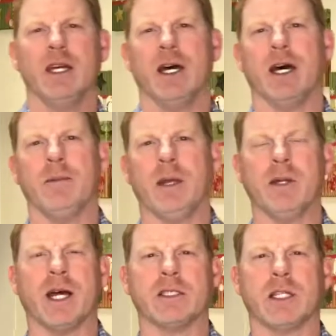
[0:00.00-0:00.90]
Maybe
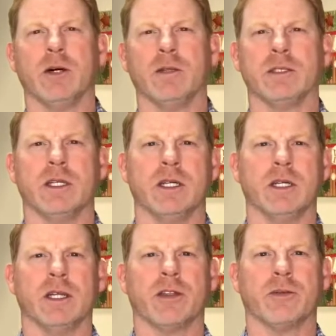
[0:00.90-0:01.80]
not as low as
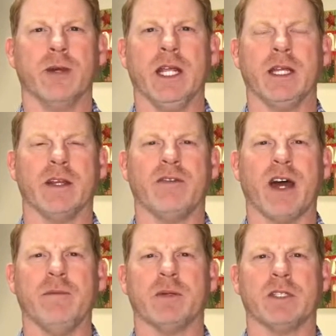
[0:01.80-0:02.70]
the 3 and the
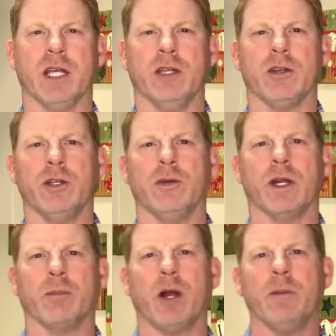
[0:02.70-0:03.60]
5% you could do in a
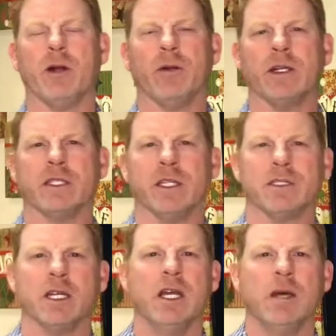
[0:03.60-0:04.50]
primary residence,